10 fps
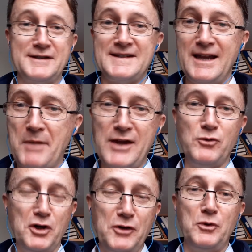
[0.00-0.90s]
The CMA
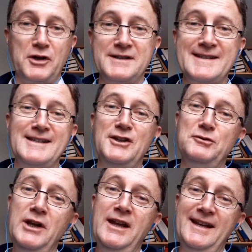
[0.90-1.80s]
work will
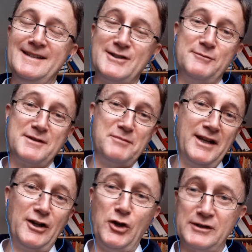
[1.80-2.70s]
continue in terms of
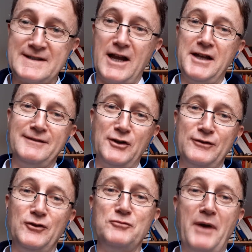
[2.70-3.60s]
being alongside
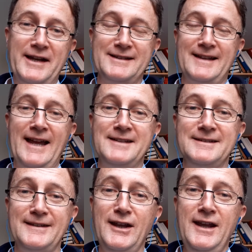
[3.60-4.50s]
those food banks
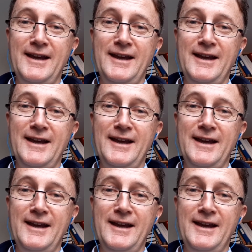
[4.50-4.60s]
and